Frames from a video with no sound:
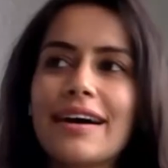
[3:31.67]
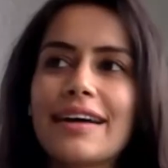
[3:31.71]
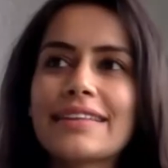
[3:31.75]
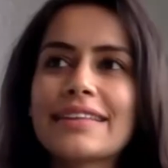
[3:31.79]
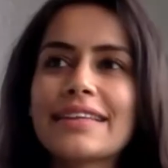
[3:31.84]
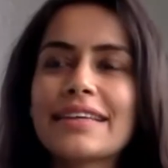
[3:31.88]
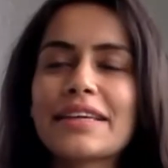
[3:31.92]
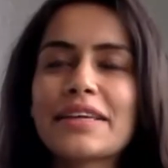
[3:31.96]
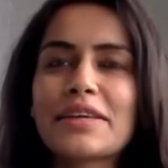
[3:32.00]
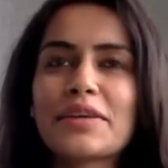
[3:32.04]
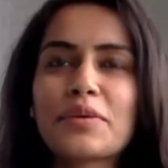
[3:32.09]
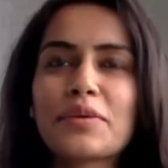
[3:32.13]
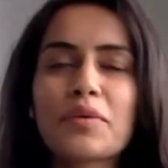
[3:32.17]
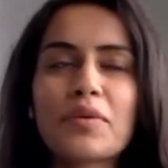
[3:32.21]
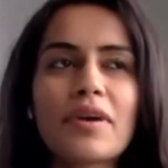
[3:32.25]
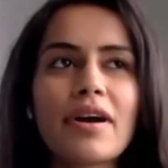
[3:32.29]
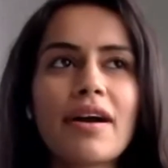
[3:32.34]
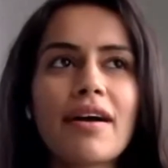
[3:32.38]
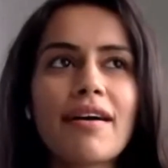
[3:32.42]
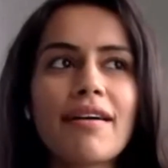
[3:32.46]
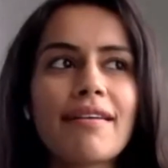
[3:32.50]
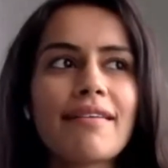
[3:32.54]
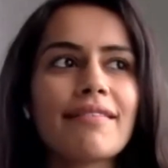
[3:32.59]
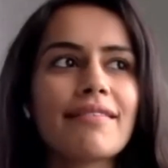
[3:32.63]
think
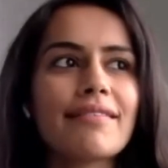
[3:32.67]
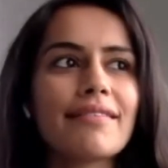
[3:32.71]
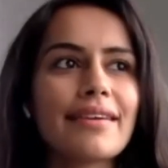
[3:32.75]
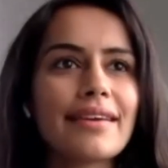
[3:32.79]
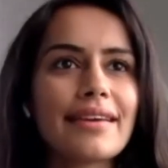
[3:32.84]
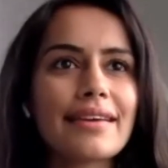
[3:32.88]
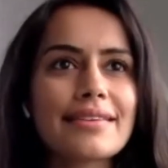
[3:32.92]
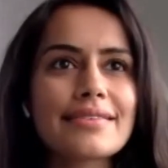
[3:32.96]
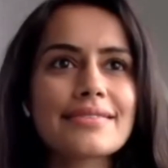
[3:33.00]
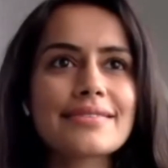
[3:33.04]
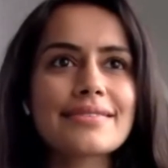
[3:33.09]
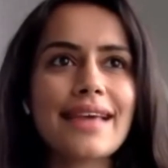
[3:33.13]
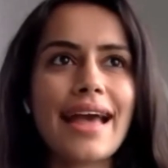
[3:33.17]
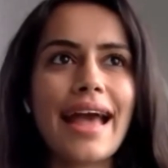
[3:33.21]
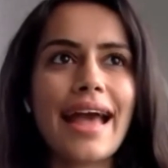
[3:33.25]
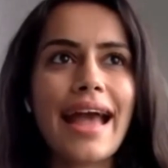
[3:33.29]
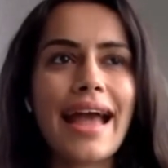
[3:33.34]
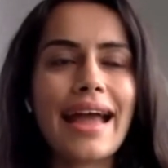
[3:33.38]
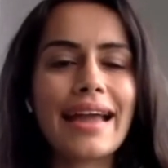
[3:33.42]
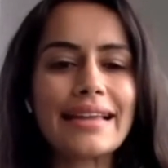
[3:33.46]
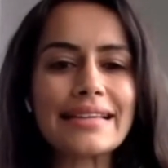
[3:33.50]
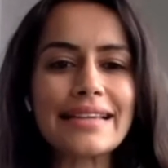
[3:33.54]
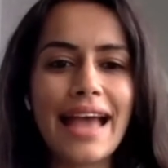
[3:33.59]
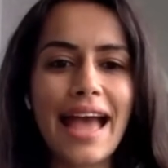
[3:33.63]
yoga is
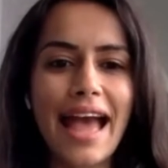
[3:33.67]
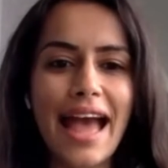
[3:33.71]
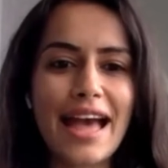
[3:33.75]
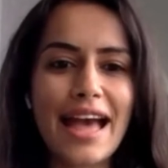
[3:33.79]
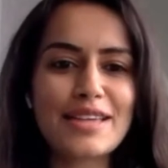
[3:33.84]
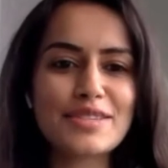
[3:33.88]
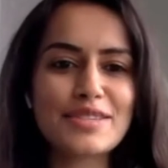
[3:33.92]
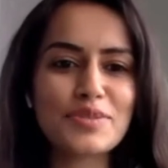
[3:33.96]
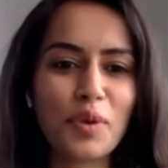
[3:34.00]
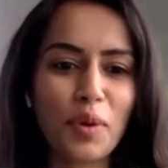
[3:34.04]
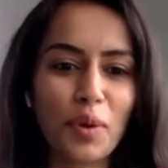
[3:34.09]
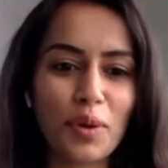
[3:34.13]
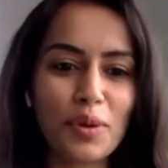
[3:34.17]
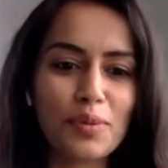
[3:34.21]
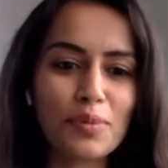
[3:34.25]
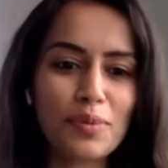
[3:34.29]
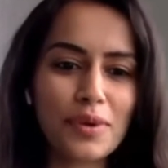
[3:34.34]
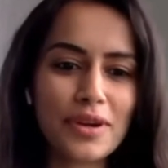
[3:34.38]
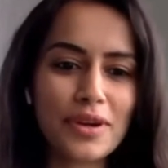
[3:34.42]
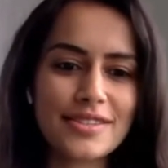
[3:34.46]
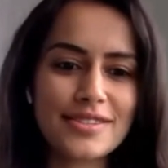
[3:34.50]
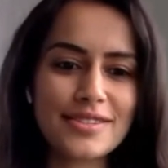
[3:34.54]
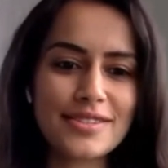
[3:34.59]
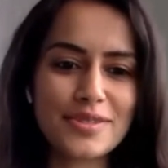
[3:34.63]
and has
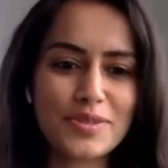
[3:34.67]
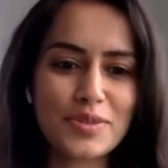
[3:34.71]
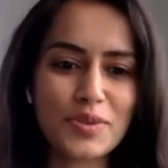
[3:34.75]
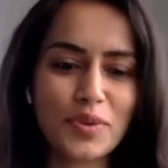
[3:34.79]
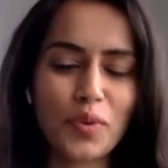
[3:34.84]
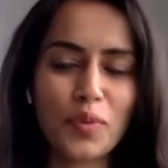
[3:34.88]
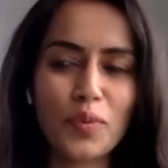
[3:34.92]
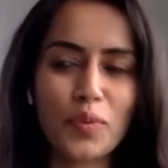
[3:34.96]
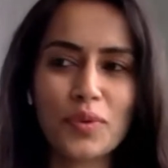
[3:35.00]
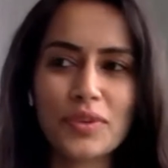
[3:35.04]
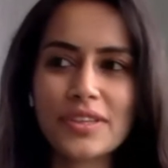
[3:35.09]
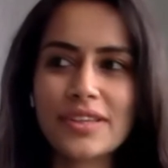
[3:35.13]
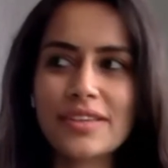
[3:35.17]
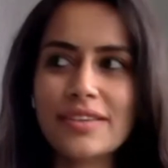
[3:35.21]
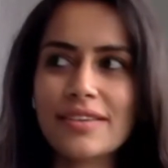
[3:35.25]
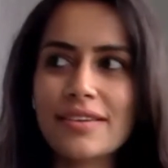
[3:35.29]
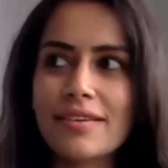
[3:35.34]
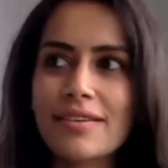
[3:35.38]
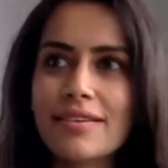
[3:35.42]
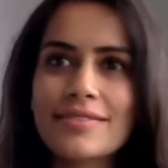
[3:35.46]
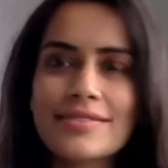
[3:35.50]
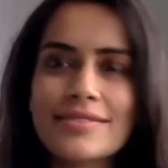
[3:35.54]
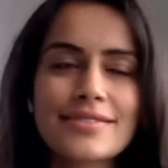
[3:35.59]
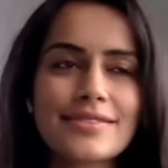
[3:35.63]
always, over the
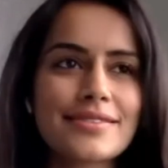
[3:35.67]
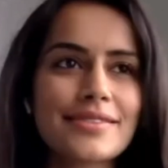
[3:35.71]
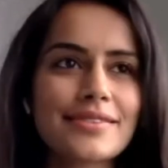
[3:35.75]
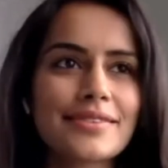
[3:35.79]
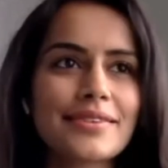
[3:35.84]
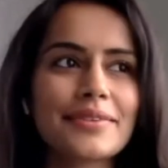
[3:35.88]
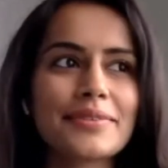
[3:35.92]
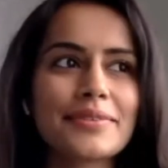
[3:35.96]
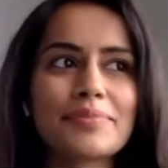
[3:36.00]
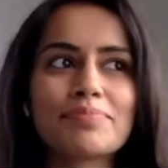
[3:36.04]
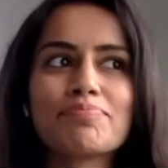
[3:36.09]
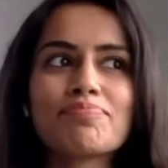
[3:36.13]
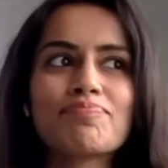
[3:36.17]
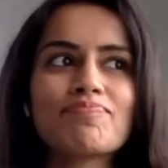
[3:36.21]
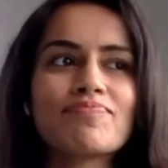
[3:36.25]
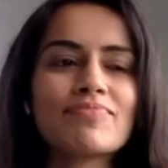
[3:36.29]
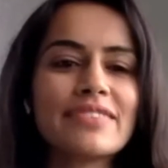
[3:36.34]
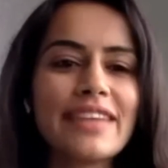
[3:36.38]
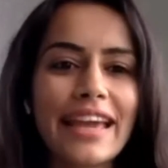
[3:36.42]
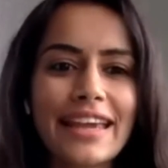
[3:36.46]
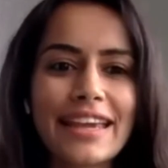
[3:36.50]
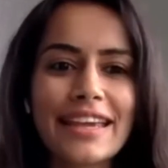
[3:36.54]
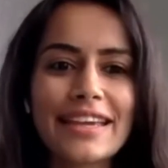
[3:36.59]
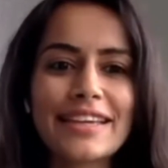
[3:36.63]
years,
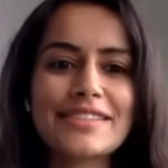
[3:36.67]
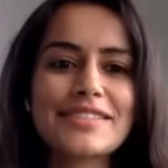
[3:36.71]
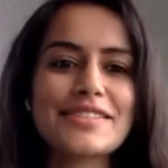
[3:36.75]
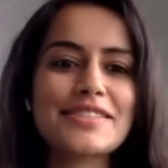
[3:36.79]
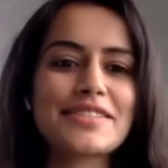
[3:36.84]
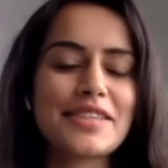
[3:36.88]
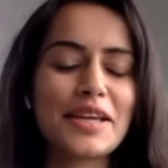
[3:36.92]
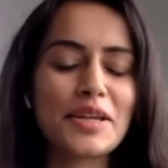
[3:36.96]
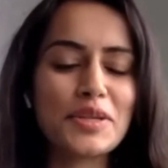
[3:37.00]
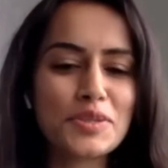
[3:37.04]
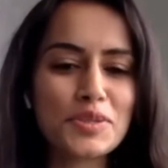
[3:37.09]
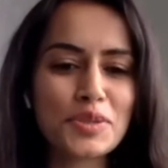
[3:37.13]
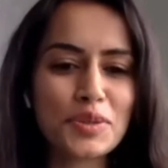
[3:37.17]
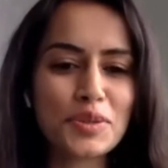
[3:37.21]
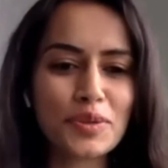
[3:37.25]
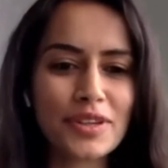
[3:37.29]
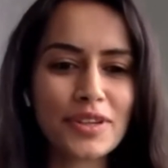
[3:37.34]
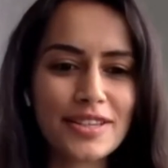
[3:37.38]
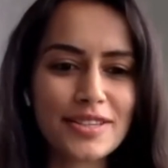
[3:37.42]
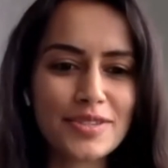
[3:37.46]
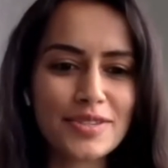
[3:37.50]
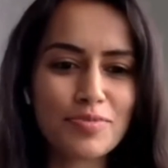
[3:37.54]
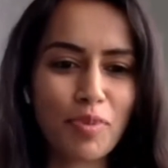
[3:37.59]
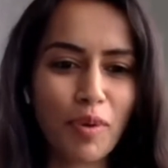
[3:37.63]
decades,
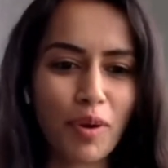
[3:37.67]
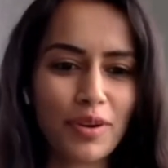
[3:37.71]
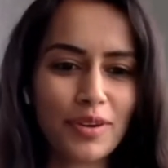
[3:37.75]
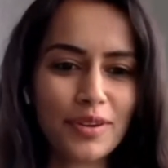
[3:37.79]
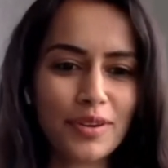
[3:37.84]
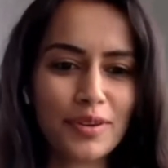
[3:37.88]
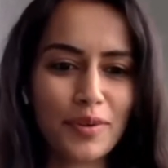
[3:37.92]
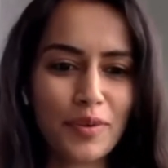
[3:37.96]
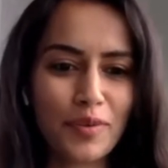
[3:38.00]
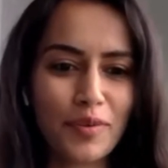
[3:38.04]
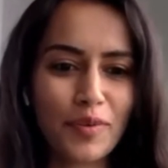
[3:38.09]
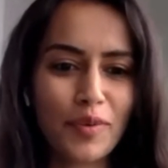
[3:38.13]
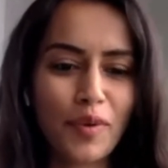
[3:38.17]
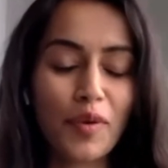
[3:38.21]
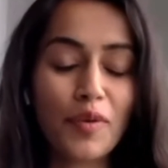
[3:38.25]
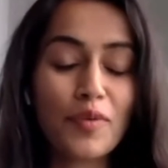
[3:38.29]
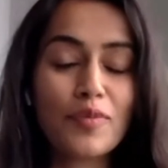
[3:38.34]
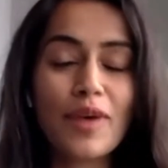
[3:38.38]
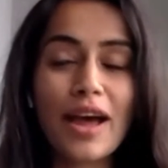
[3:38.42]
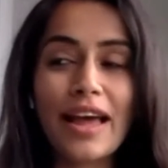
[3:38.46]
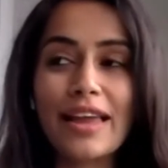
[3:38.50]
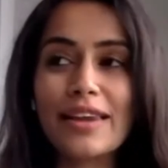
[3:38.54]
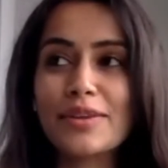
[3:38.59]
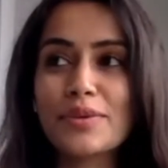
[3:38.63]
centuries, brought a lot
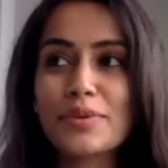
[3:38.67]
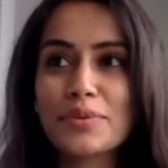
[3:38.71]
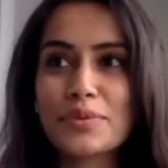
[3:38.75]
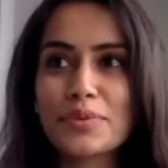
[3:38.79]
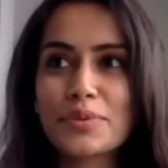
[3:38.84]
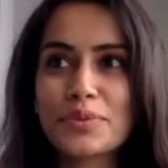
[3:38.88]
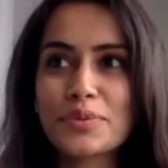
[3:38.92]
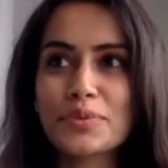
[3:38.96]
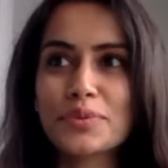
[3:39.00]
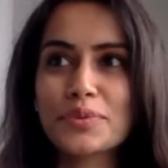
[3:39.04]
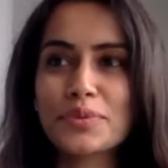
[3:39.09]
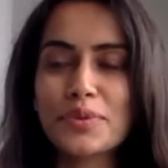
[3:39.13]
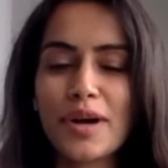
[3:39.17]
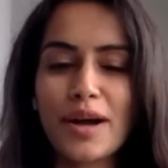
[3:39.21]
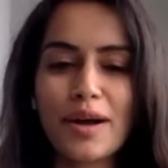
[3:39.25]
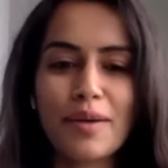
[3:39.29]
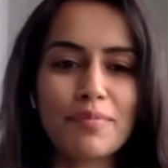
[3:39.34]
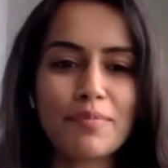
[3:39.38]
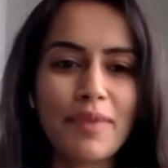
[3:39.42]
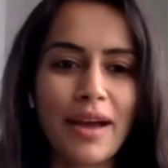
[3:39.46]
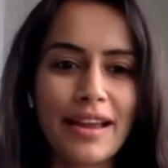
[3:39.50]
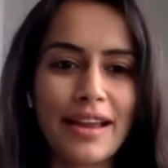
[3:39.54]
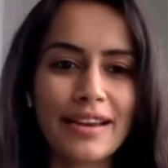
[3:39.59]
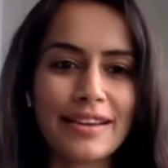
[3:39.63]
of value to
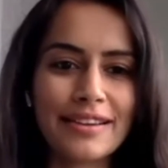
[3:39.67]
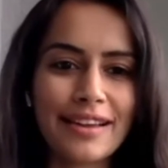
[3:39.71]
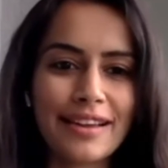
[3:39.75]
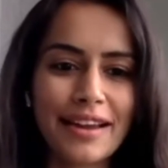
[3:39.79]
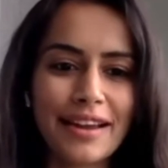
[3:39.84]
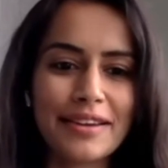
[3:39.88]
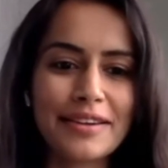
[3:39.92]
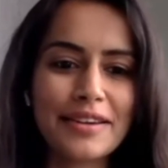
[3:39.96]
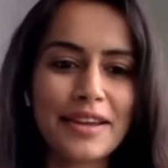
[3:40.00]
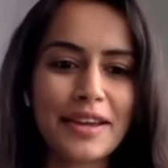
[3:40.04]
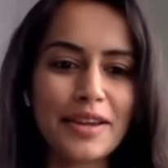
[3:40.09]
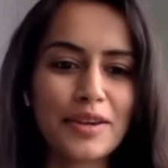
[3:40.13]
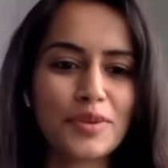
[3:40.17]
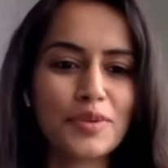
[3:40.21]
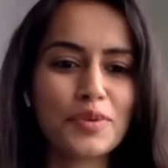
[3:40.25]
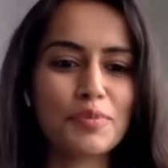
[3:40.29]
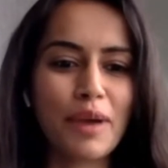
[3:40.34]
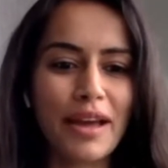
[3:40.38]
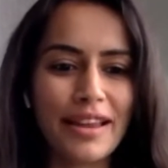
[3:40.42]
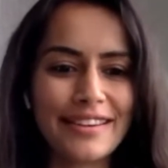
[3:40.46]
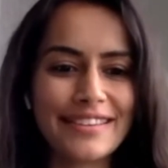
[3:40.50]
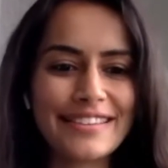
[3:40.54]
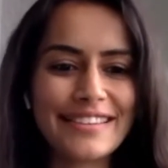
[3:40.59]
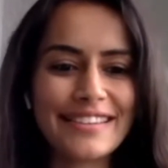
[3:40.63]
mankind and
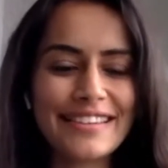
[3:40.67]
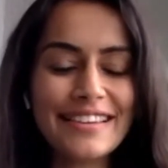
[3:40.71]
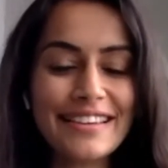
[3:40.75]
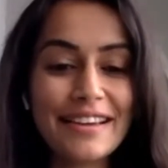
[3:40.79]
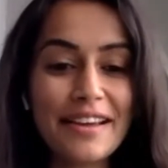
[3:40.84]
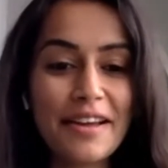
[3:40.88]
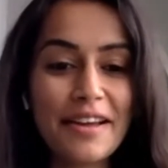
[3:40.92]
humanity.